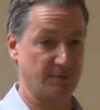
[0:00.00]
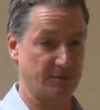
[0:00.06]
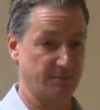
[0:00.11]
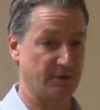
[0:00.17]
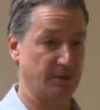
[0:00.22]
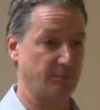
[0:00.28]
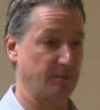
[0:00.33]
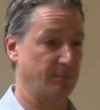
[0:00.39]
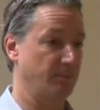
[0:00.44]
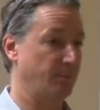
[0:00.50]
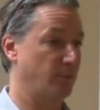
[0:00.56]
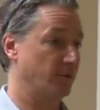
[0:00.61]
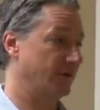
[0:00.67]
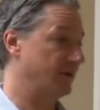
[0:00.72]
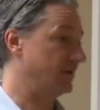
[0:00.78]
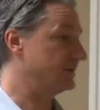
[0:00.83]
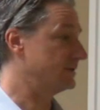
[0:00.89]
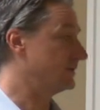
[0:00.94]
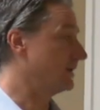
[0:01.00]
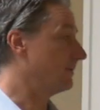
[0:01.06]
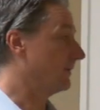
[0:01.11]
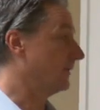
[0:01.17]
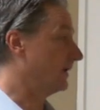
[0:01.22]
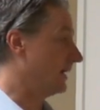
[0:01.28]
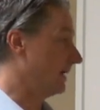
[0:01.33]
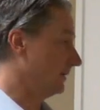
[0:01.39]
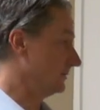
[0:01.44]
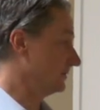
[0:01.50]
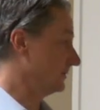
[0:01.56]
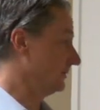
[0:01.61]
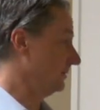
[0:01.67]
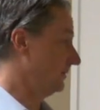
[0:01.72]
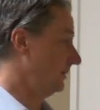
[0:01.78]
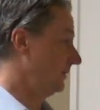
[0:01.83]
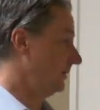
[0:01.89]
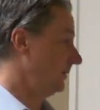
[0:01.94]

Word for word: but might be reported as something else.